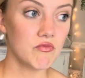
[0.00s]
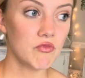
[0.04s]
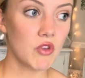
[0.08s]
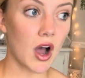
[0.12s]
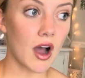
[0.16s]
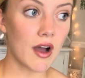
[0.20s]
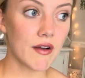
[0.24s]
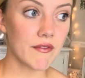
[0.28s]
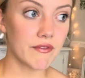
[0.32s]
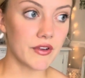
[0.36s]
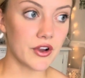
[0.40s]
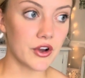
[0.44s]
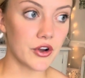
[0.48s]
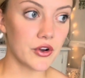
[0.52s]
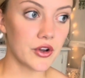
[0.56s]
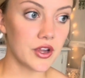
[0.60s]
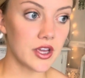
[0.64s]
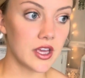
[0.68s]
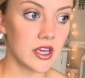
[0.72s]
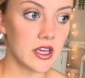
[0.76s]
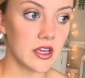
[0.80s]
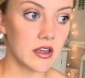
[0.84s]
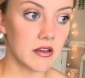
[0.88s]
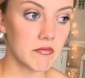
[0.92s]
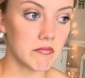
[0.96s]
not
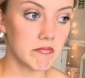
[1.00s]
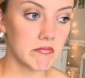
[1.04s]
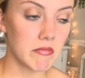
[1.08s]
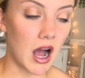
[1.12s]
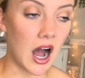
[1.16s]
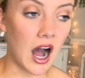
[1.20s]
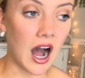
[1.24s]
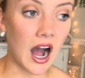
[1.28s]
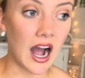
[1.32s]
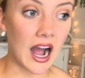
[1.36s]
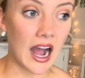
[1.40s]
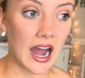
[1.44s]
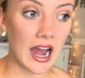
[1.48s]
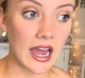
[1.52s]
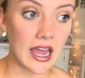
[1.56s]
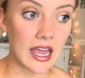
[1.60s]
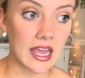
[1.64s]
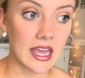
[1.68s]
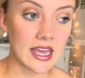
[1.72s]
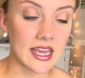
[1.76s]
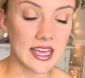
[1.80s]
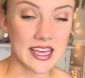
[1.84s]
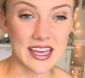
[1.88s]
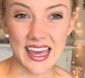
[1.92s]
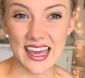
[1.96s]
very
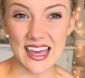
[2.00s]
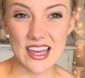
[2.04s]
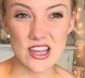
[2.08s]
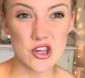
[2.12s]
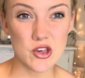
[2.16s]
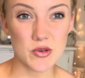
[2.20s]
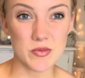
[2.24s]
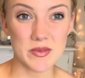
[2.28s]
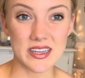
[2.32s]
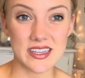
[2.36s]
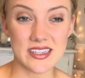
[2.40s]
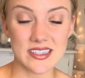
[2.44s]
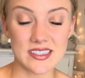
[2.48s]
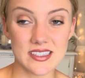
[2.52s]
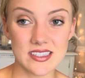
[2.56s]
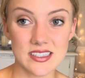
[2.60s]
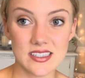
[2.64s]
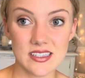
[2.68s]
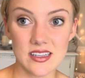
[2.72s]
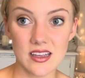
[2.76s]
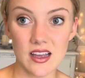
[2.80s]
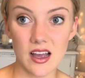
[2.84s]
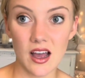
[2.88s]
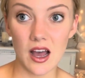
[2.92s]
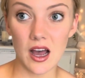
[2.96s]
high
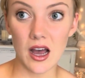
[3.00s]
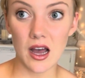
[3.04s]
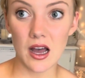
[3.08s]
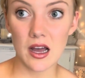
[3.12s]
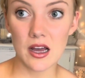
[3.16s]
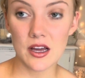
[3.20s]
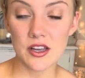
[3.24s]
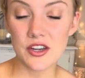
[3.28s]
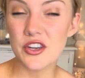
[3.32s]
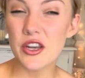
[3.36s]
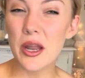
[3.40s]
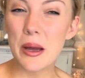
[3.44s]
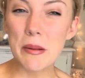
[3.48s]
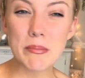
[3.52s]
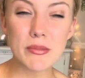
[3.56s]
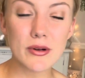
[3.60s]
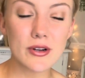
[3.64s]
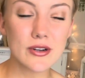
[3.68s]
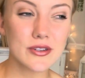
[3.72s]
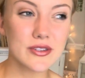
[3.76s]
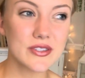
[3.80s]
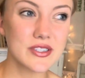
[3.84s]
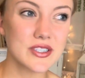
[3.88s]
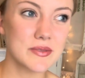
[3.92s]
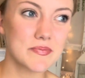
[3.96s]
engagement
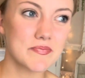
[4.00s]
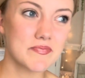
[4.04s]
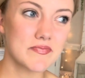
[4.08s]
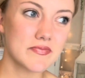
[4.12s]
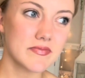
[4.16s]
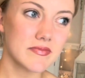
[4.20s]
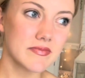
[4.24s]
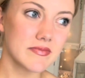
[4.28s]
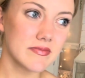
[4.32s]
numbers,